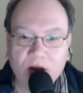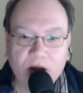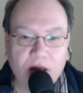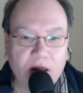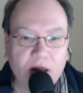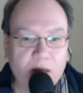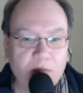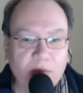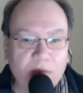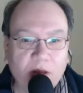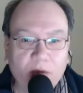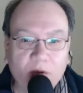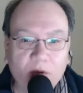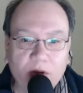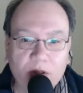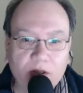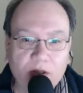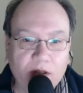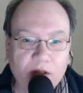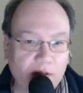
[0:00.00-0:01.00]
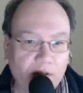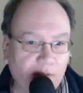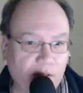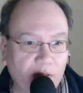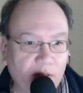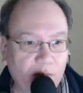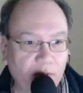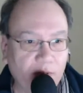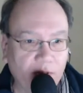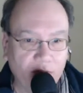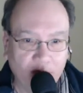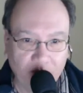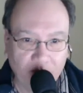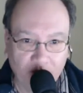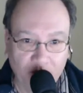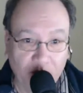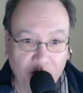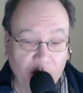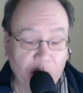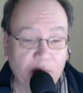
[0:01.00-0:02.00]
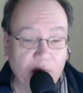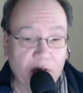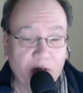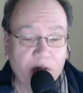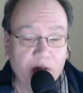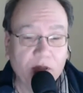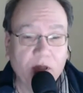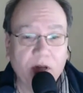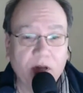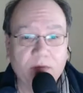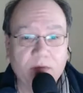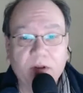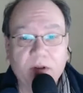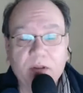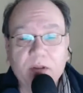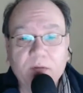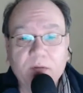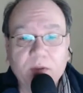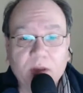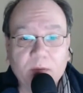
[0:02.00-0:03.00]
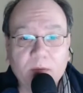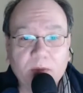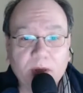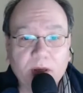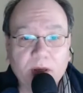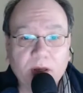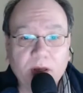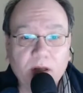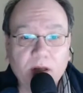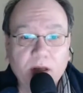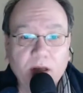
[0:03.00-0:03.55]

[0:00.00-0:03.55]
happening where I started developing pieces of software I was developing. And